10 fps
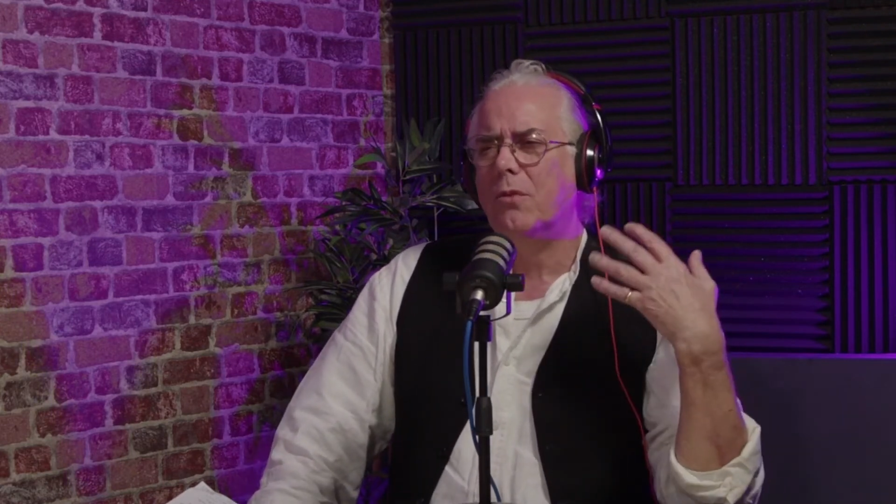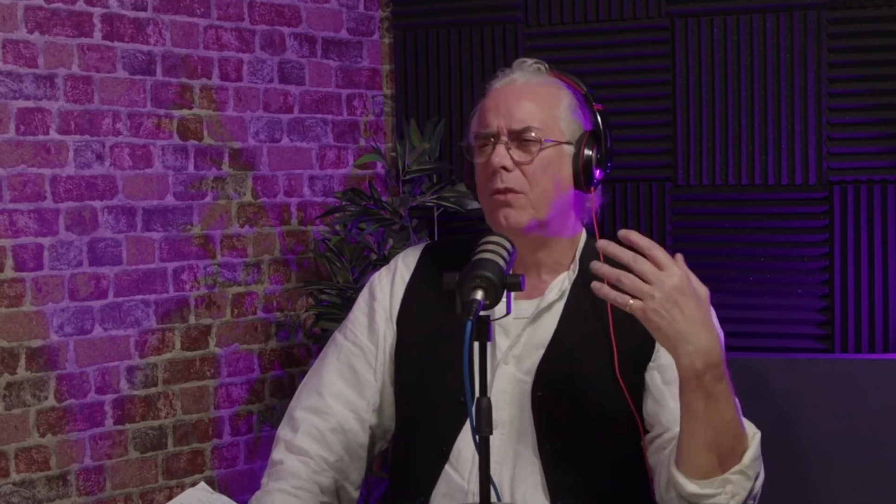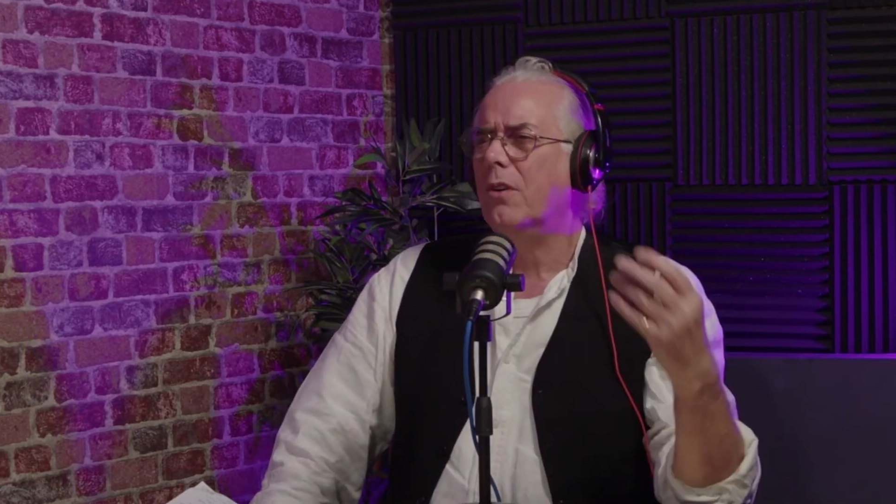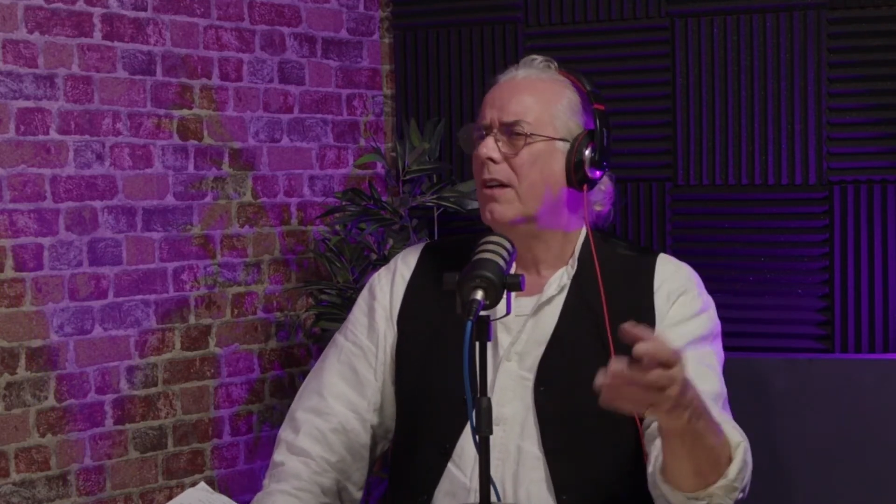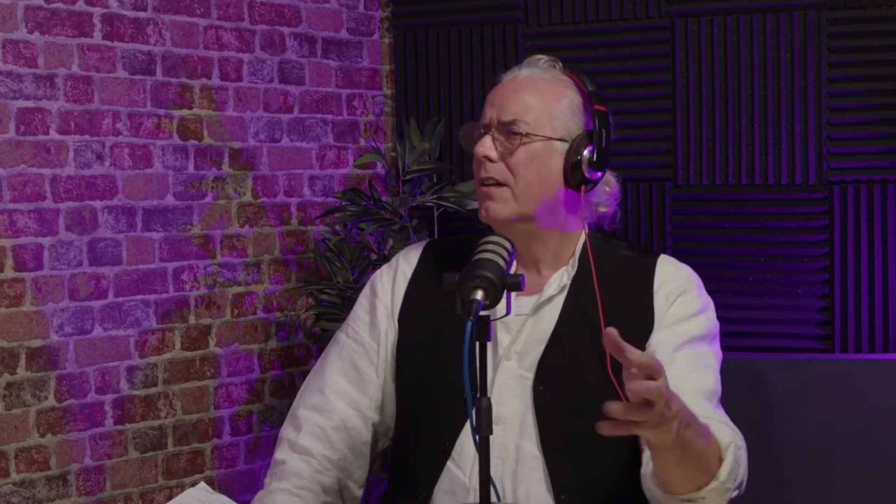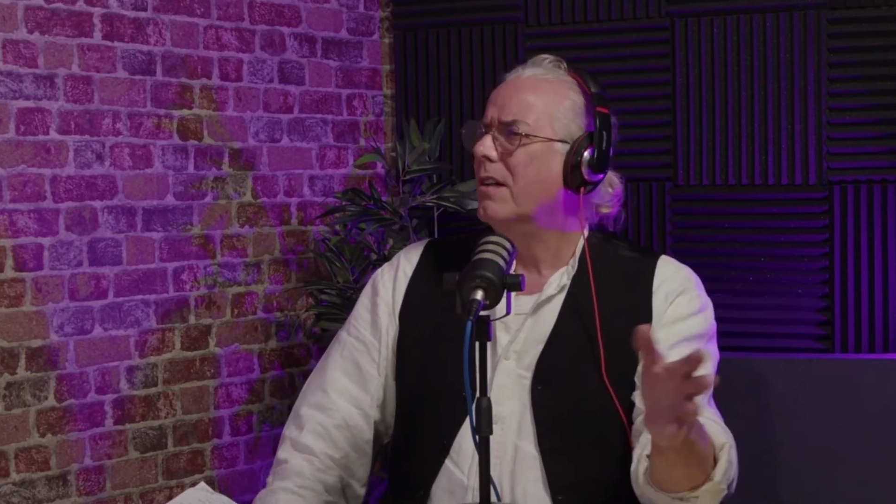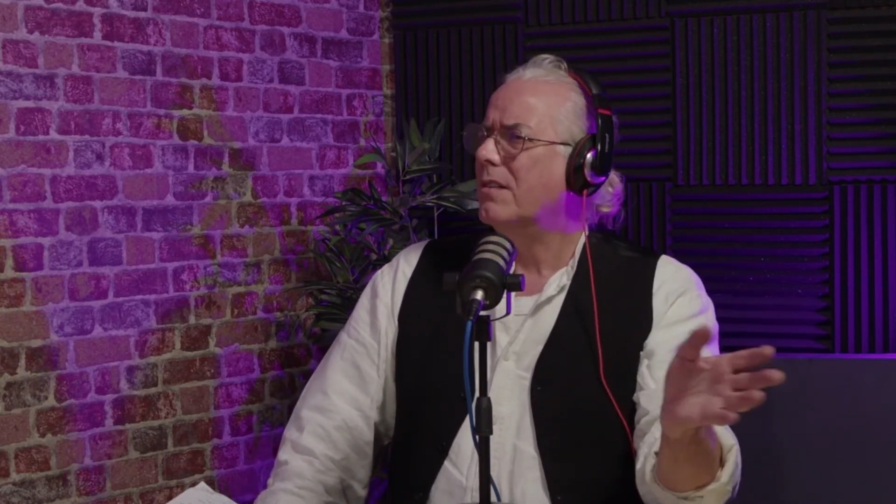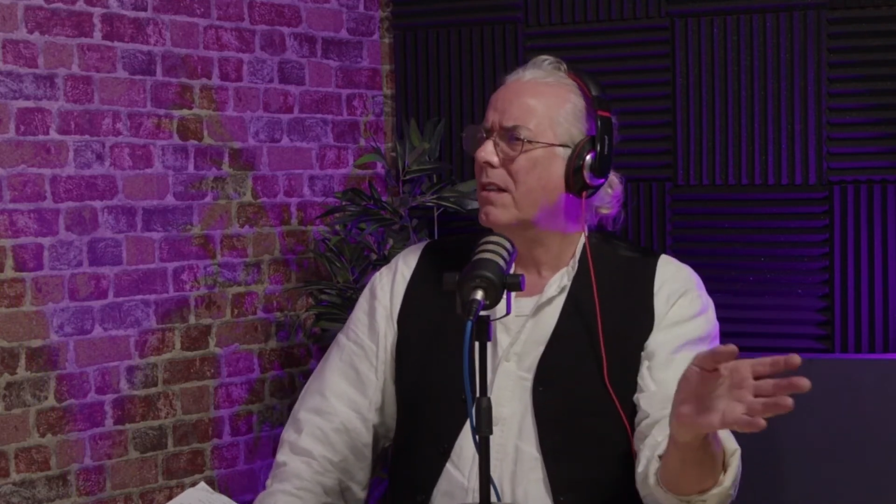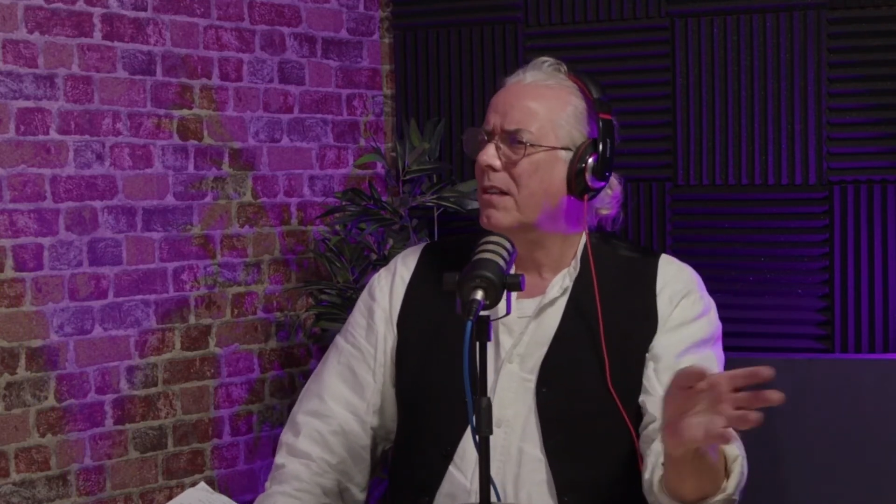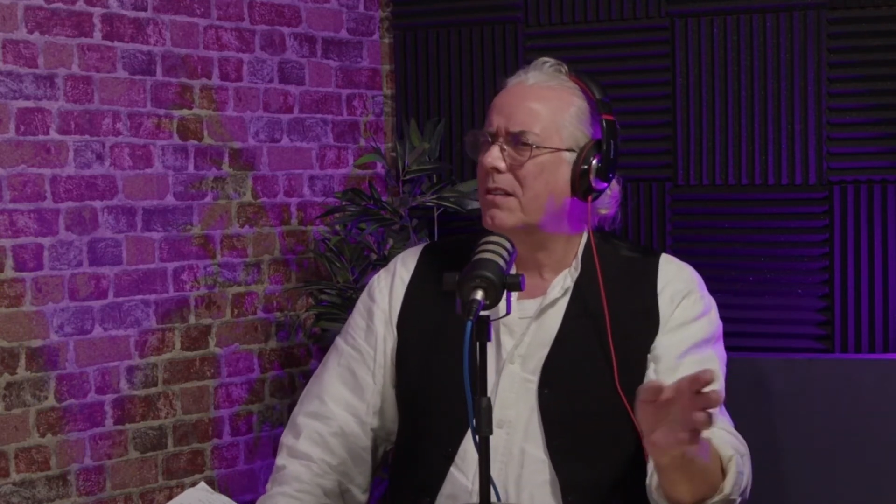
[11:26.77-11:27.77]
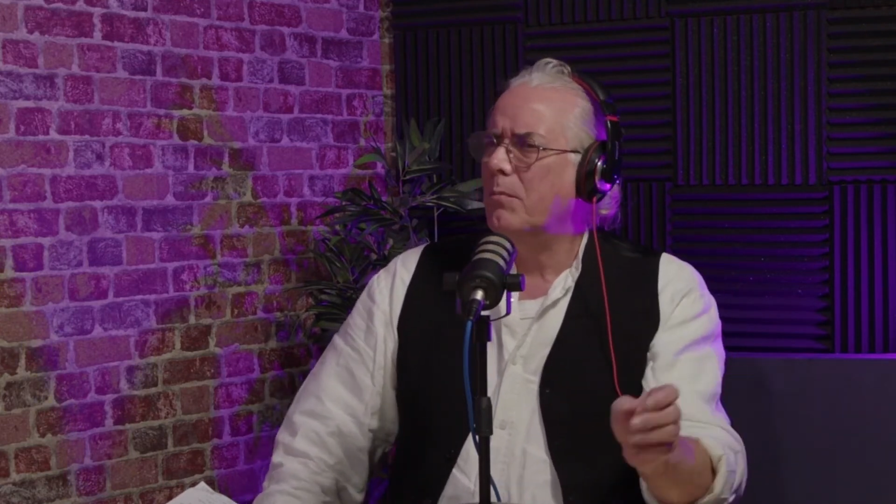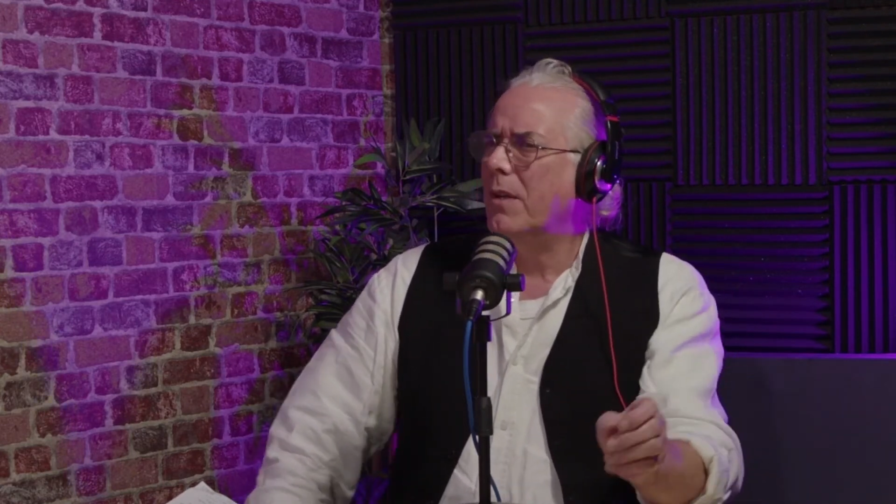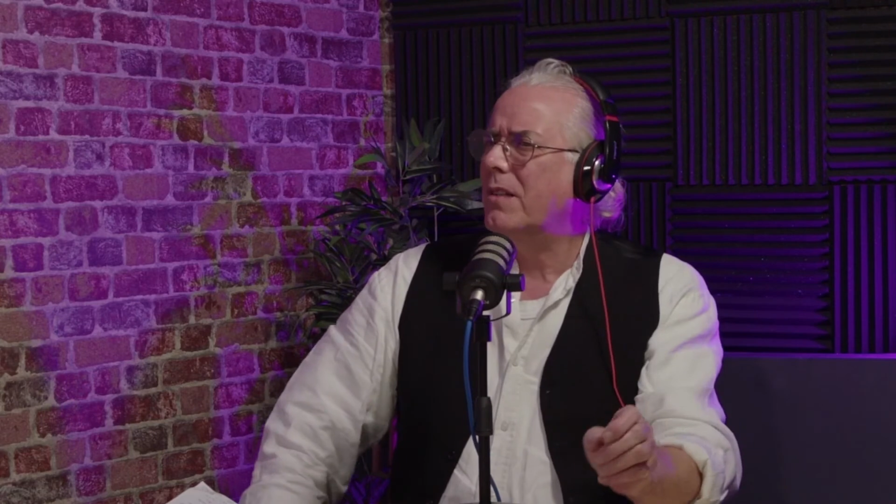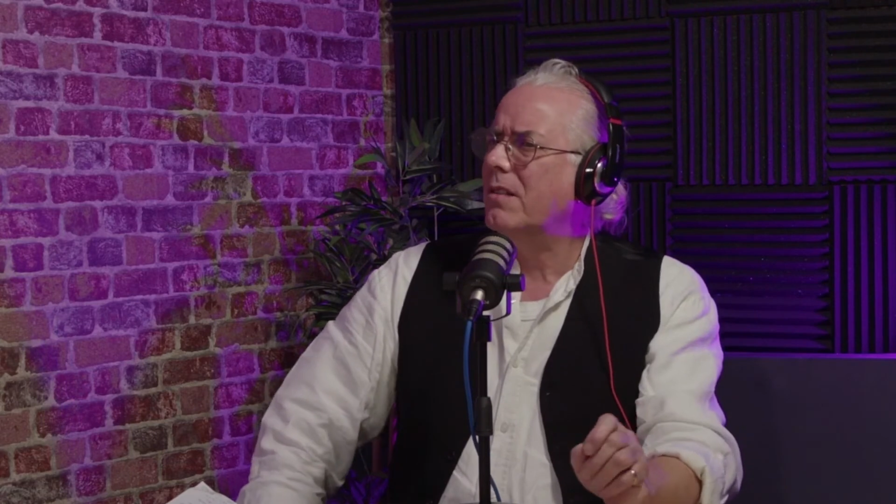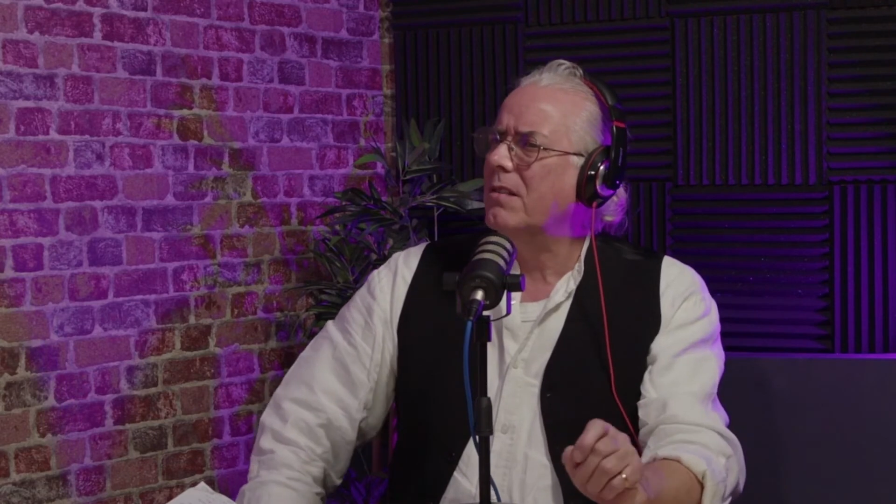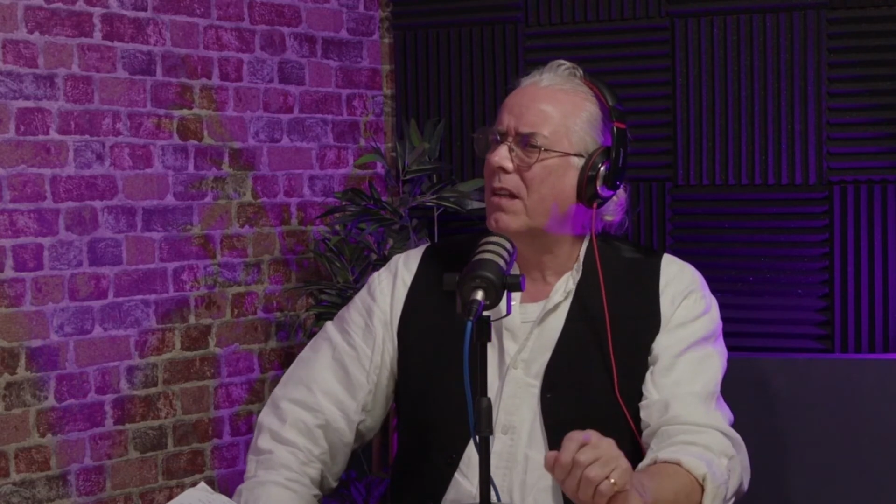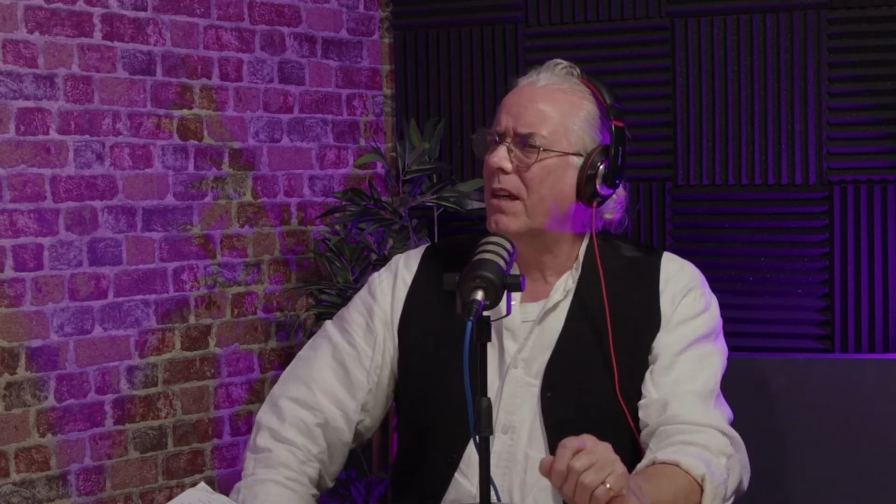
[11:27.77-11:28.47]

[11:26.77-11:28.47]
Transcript: or is it intermittent?